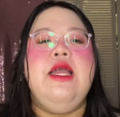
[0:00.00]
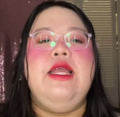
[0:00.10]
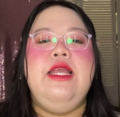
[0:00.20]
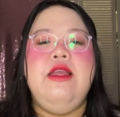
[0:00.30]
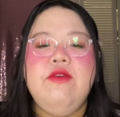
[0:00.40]

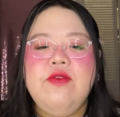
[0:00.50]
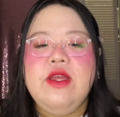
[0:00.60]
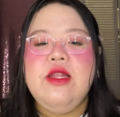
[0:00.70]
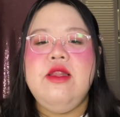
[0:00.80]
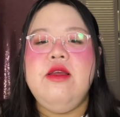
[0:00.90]

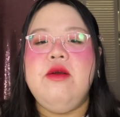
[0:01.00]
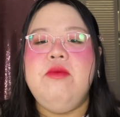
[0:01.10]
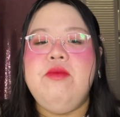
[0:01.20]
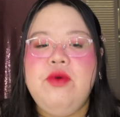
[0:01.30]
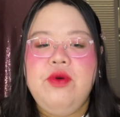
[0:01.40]
even
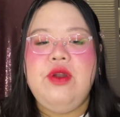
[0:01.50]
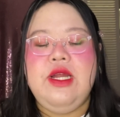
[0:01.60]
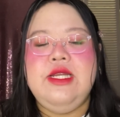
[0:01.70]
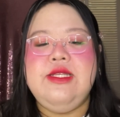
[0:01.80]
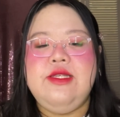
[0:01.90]
more
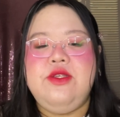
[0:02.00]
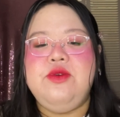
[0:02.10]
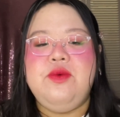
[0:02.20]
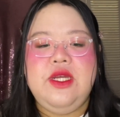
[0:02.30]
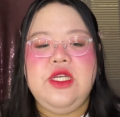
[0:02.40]
in a
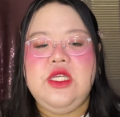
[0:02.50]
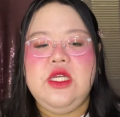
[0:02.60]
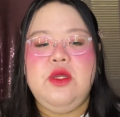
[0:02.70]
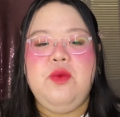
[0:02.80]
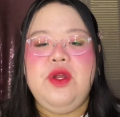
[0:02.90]

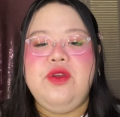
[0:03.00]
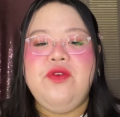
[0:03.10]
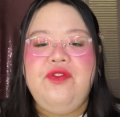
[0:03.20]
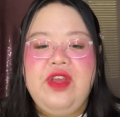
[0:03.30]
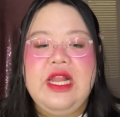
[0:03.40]
situation where you
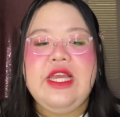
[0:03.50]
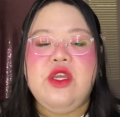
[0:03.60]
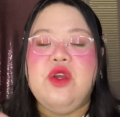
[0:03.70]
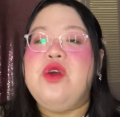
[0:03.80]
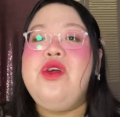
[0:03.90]
feel
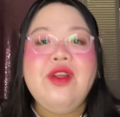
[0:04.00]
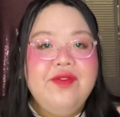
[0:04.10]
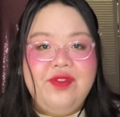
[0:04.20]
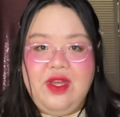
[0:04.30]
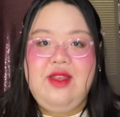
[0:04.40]
like you could
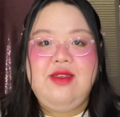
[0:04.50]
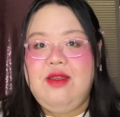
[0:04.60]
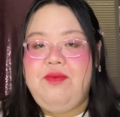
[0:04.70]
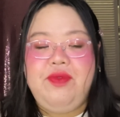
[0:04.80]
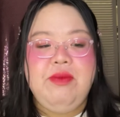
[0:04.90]
have done
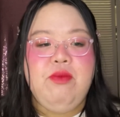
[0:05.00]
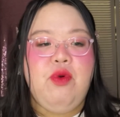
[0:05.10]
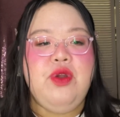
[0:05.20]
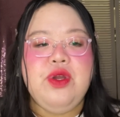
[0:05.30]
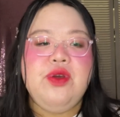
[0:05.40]
something
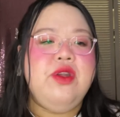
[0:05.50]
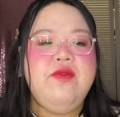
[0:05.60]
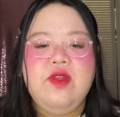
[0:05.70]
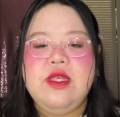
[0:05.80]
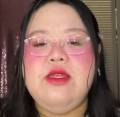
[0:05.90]
more, you could
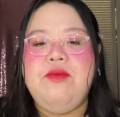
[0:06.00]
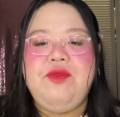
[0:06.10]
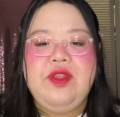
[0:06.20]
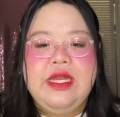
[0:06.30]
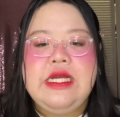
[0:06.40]
have done
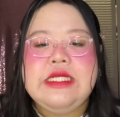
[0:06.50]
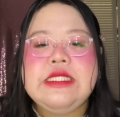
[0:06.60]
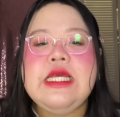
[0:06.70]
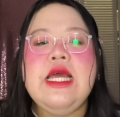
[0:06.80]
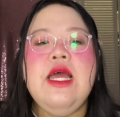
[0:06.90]
something
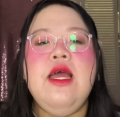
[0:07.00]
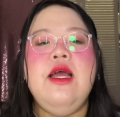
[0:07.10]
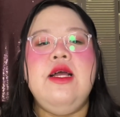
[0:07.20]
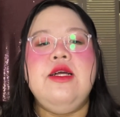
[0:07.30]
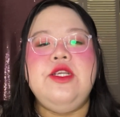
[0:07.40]
else,
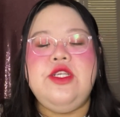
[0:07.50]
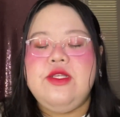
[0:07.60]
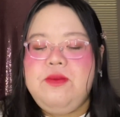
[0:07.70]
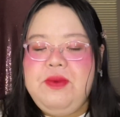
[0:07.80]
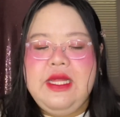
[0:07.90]

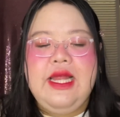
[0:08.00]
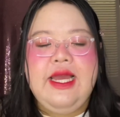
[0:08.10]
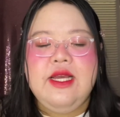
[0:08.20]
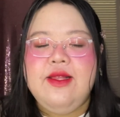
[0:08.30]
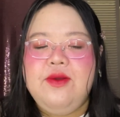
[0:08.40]
just be
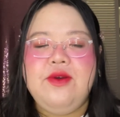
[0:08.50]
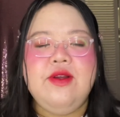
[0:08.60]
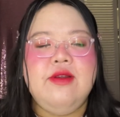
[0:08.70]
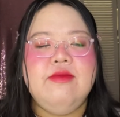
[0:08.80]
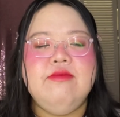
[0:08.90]
like,
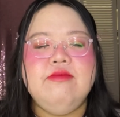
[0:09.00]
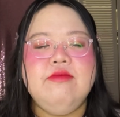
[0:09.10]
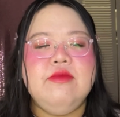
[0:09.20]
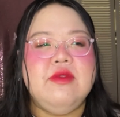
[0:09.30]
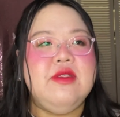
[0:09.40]
Lord,
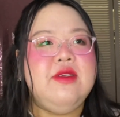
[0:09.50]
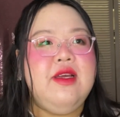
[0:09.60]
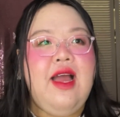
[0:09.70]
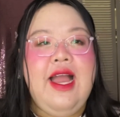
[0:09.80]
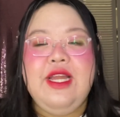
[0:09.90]

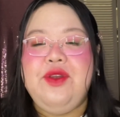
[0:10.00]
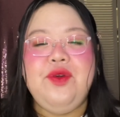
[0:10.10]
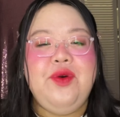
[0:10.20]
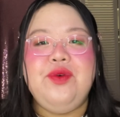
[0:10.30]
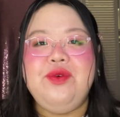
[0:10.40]
I
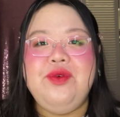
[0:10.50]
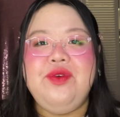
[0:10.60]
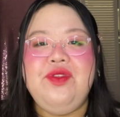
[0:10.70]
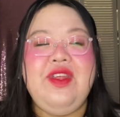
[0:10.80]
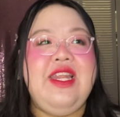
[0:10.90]
know
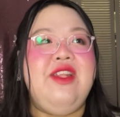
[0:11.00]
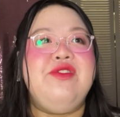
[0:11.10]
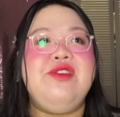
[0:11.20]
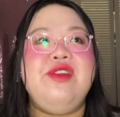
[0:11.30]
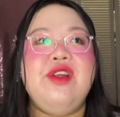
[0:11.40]
that
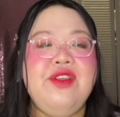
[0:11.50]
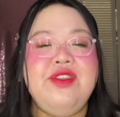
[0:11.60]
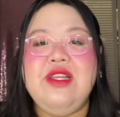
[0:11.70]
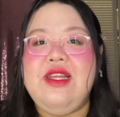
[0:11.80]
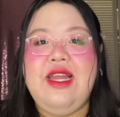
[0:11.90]
there's
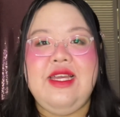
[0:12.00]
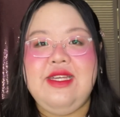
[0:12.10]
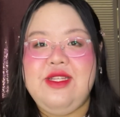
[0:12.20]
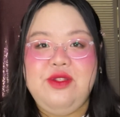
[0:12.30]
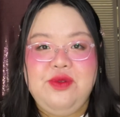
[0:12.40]
nothing that I
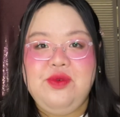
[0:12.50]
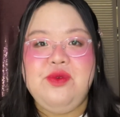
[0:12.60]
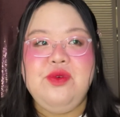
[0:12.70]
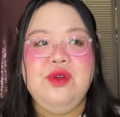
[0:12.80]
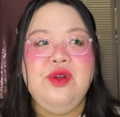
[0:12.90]
can
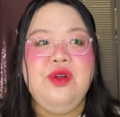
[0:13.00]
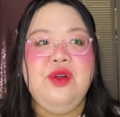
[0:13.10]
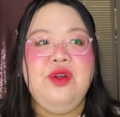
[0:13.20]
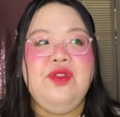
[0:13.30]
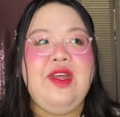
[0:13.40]
do
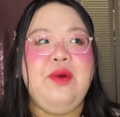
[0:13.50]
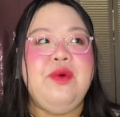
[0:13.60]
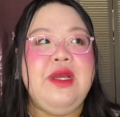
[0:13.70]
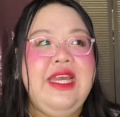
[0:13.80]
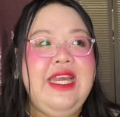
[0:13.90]
that
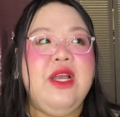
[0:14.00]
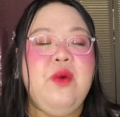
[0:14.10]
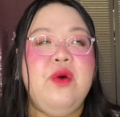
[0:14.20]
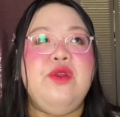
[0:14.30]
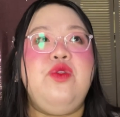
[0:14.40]
will
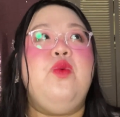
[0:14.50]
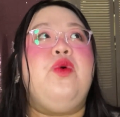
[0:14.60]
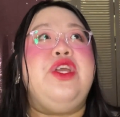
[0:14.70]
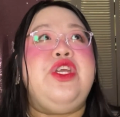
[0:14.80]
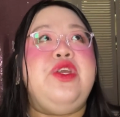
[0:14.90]
equal to
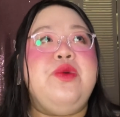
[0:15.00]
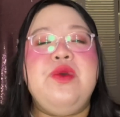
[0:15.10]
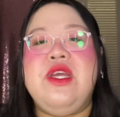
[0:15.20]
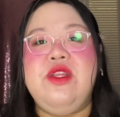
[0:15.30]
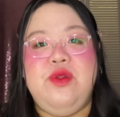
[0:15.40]
what you
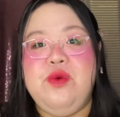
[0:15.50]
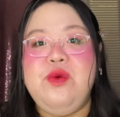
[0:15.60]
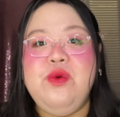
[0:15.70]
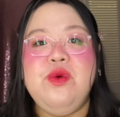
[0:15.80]
can do.